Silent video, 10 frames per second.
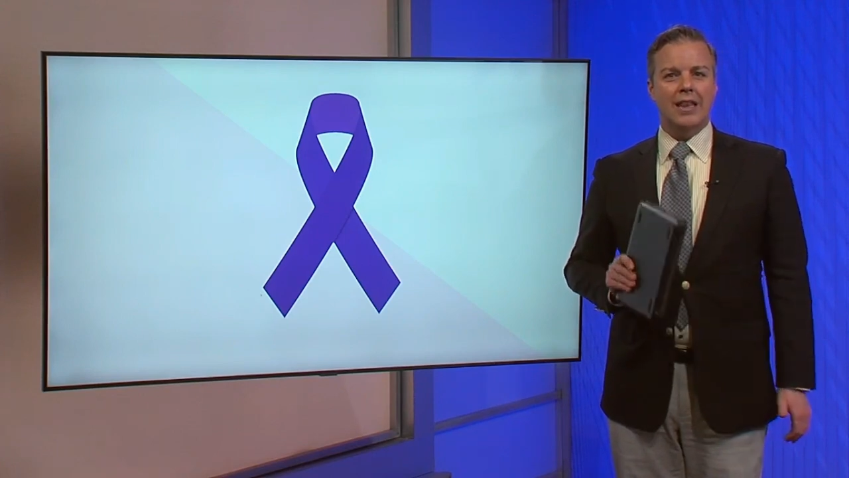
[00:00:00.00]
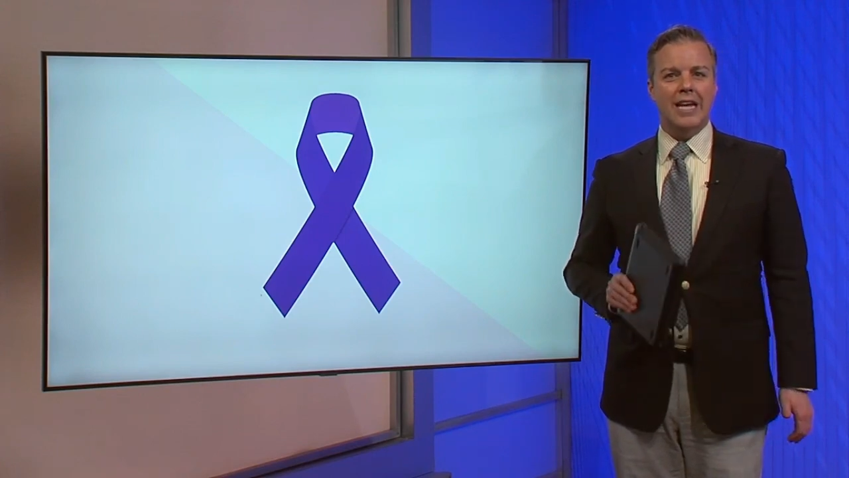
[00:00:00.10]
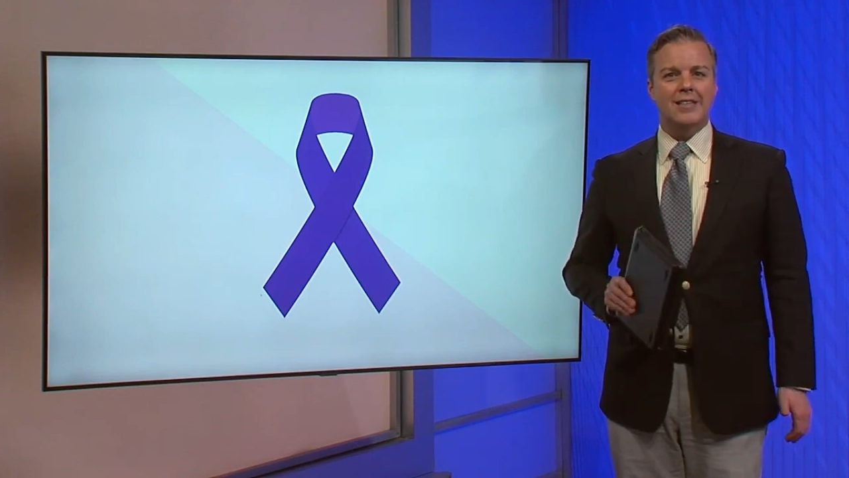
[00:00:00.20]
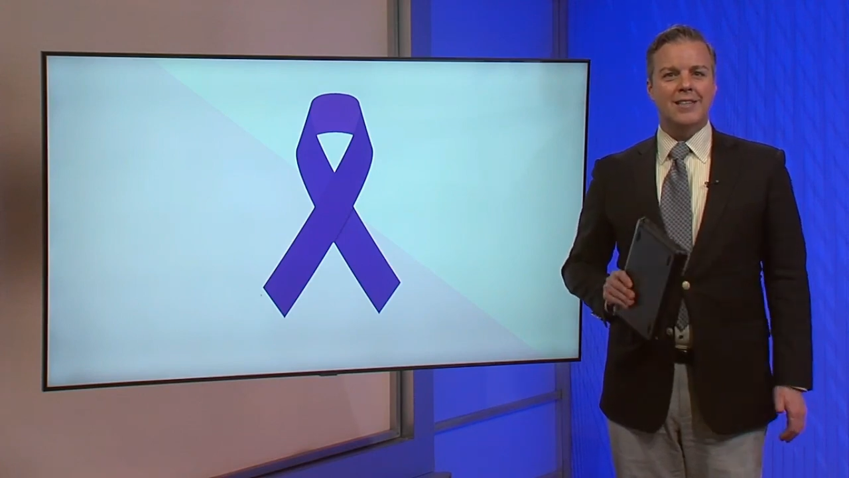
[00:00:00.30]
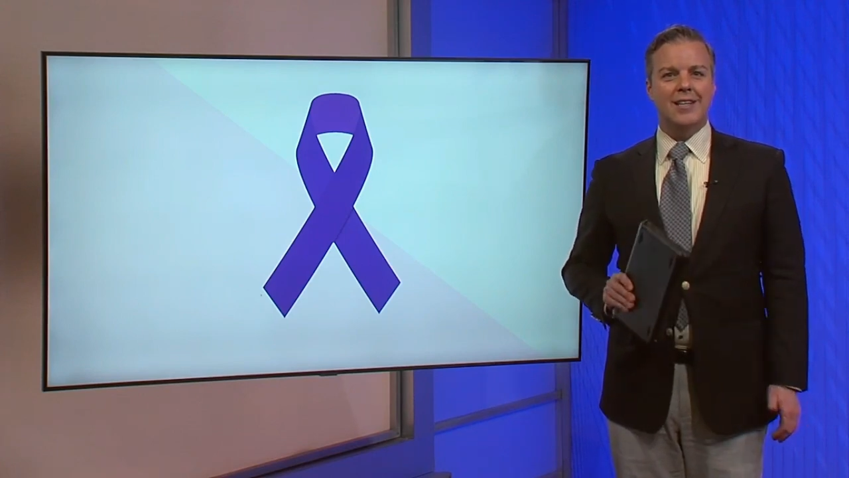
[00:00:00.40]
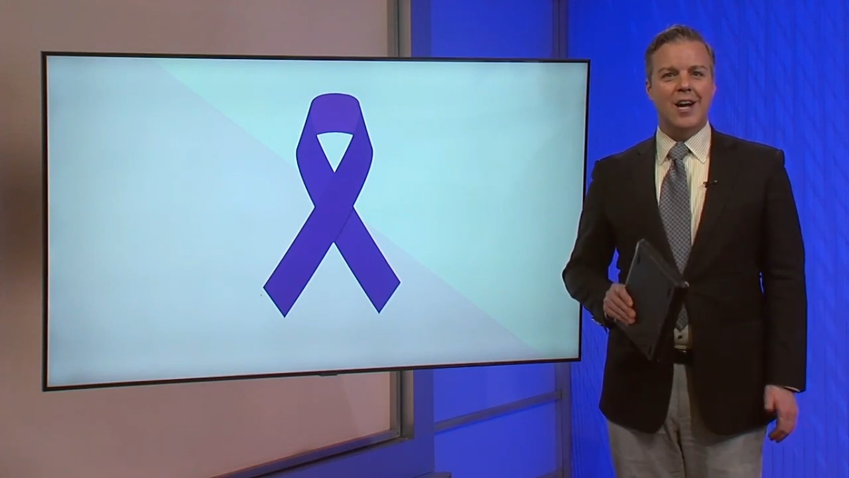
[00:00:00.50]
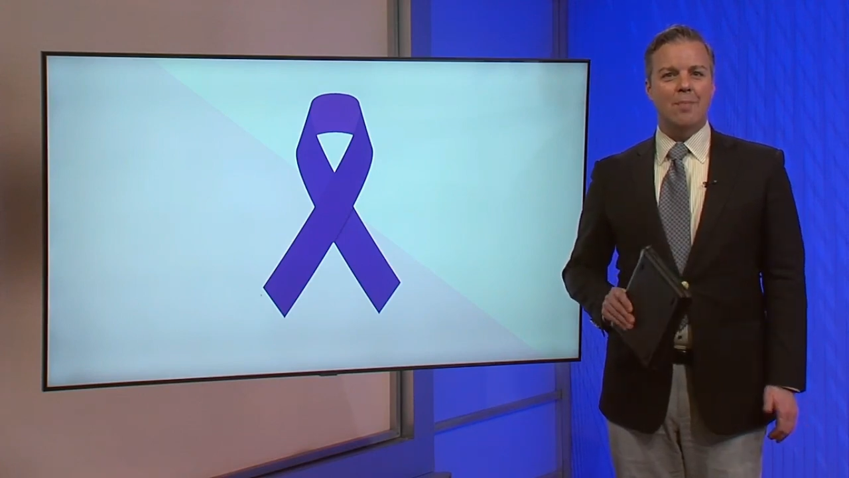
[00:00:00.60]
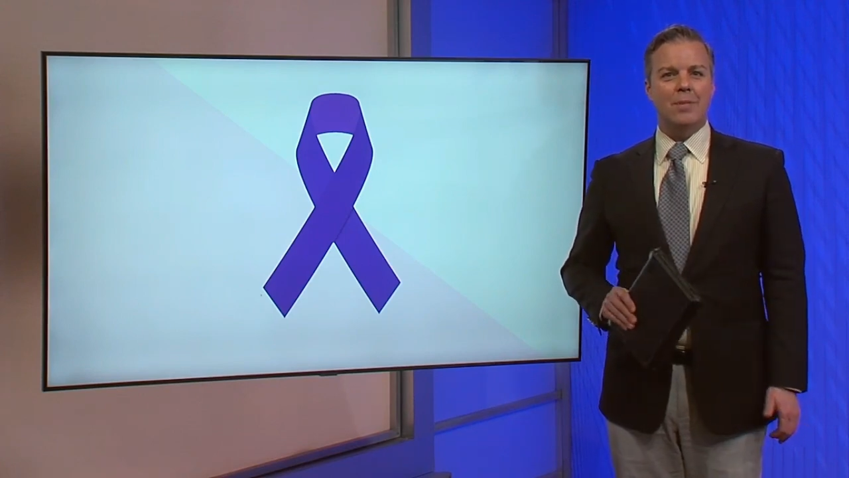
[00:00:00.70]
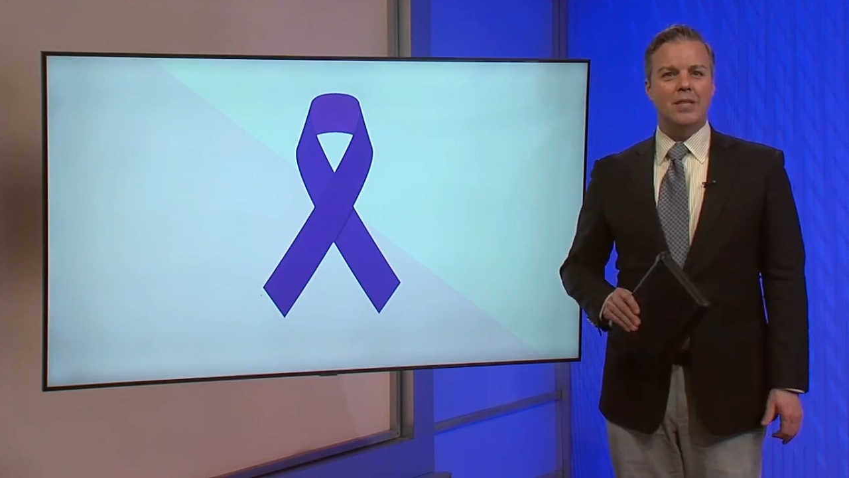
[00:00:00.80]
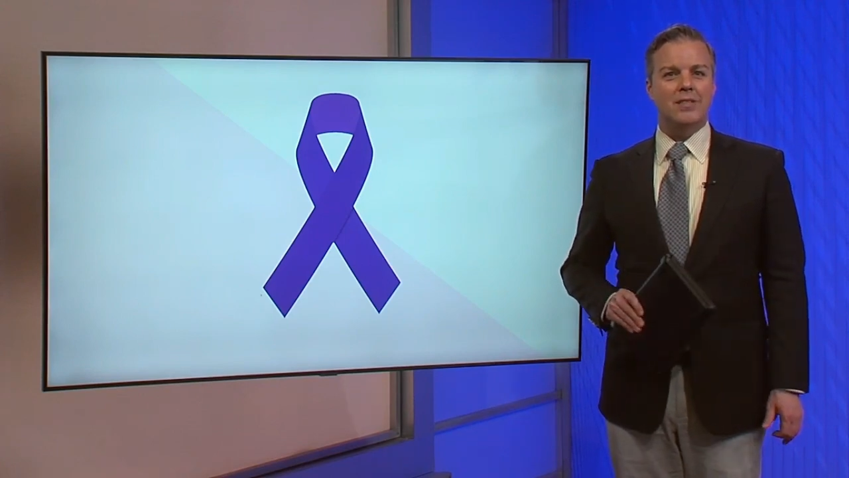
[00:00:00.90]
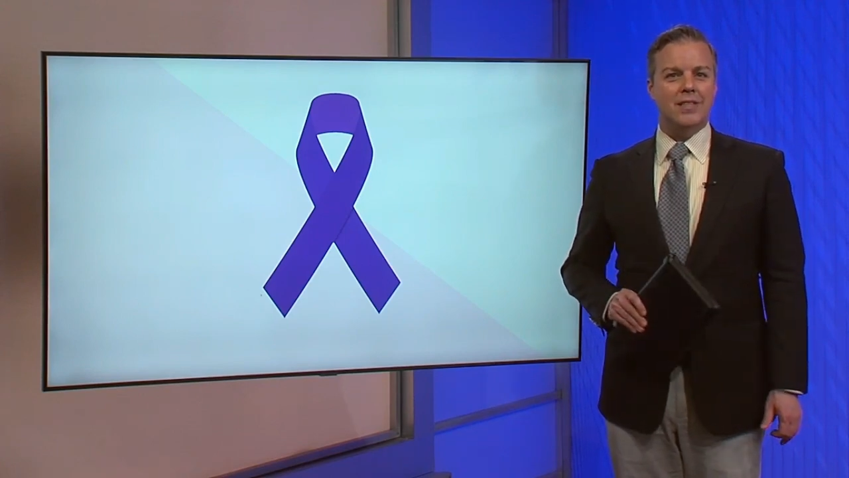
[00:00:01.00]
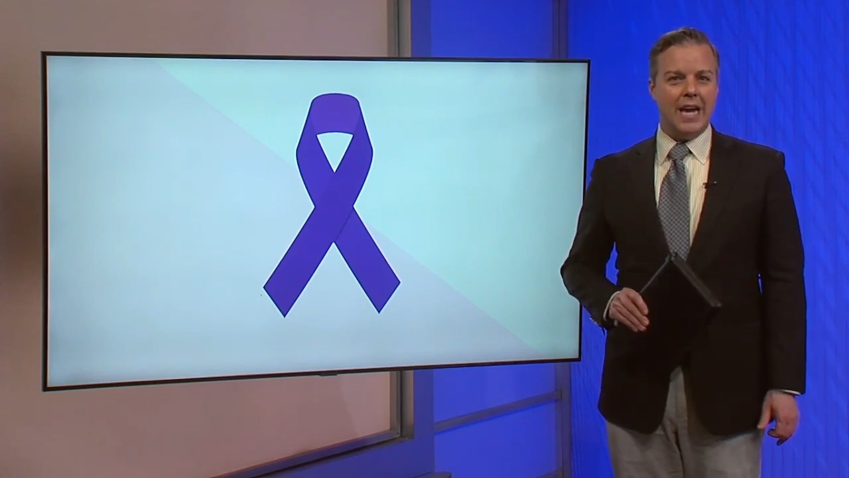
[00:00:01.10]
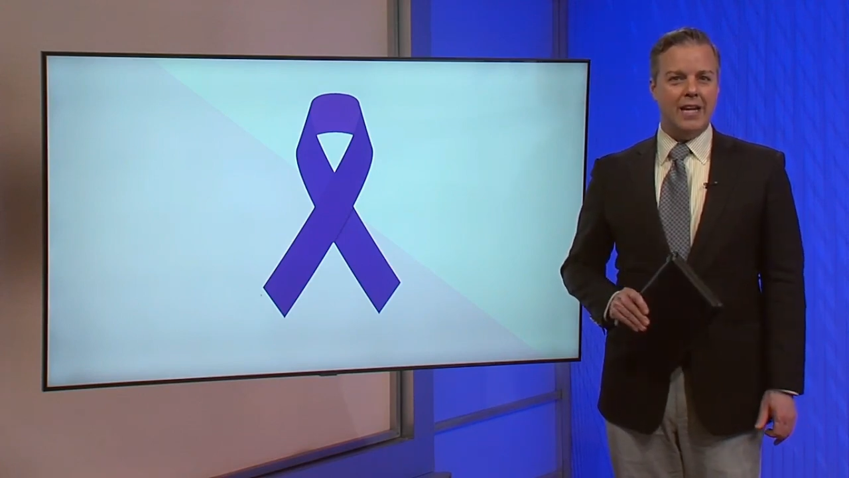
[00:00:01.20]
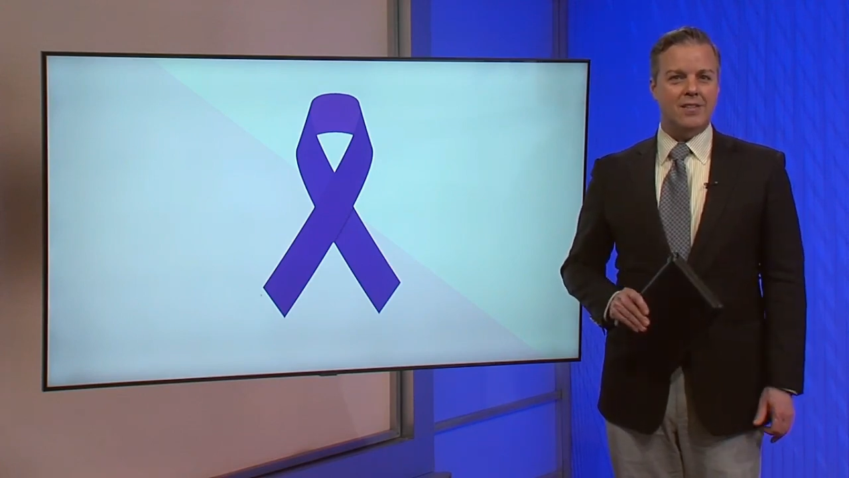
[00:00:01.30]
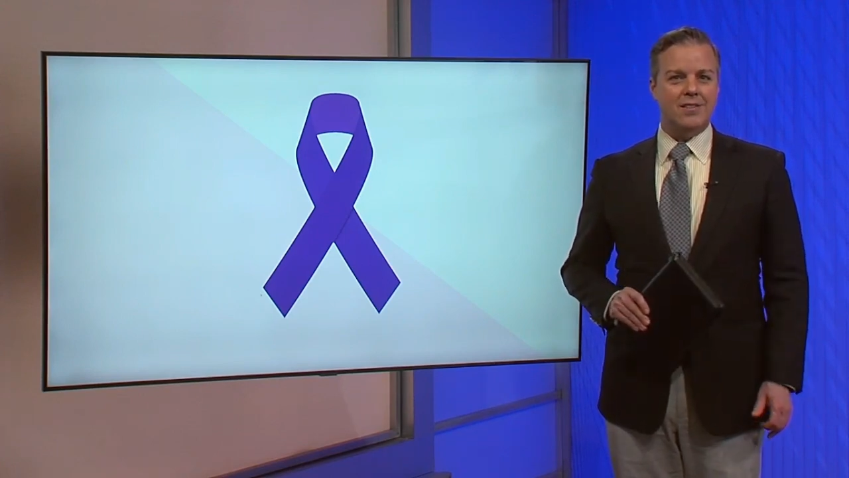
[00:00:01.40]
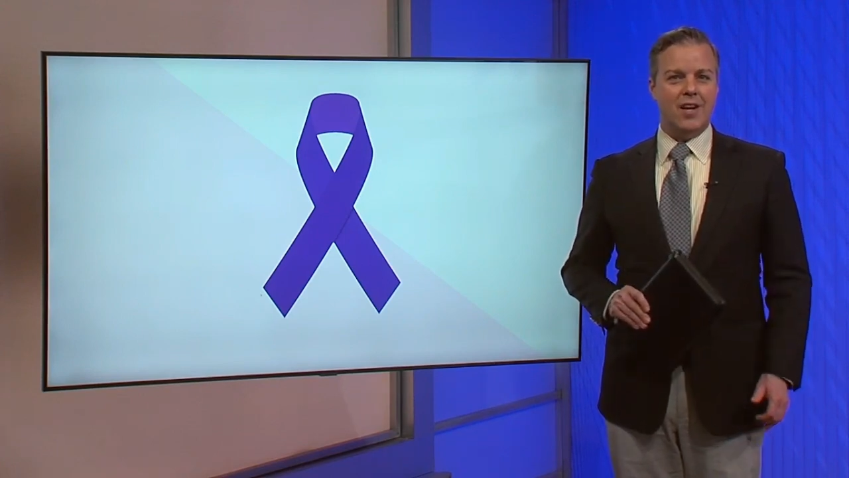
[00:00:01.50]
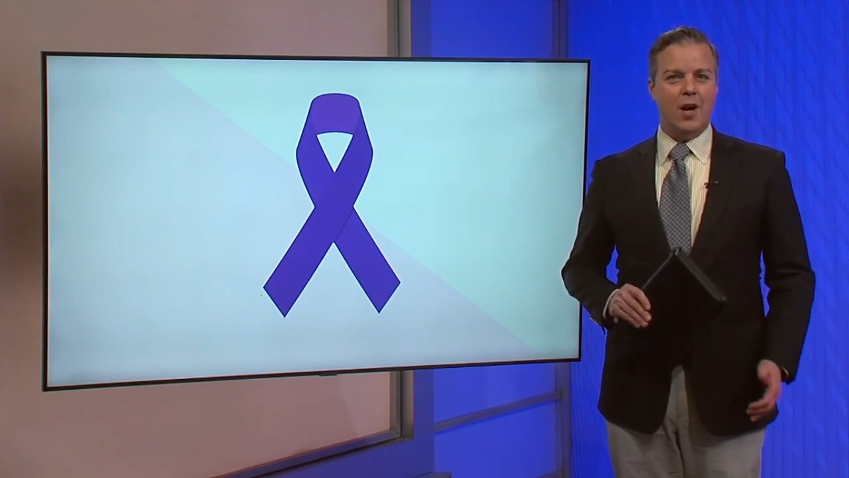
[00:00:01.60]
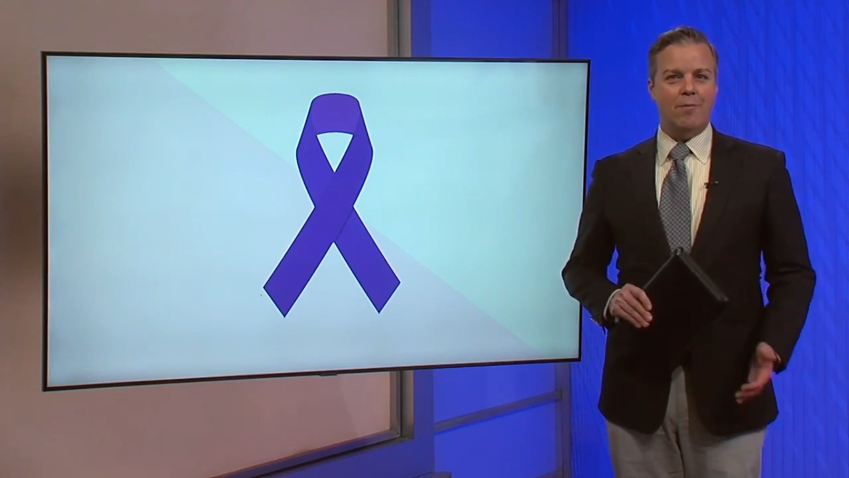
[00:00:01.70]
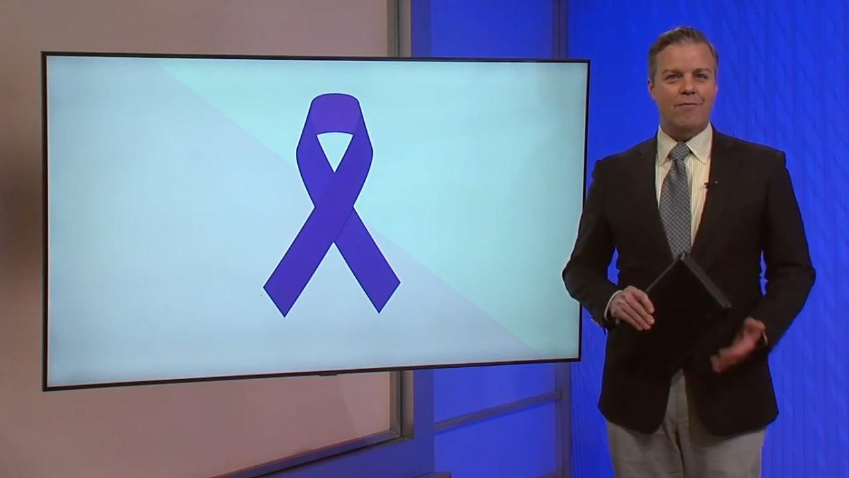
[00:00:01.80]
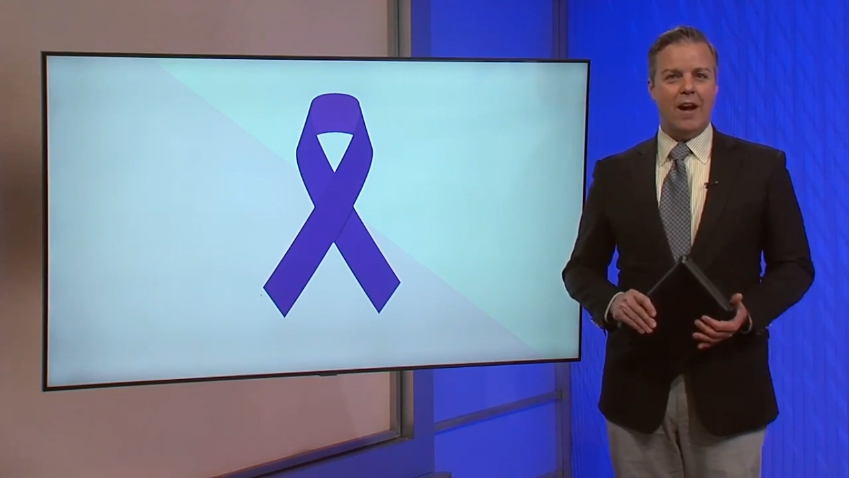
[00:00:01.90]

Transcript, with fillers: lacing up its skates to help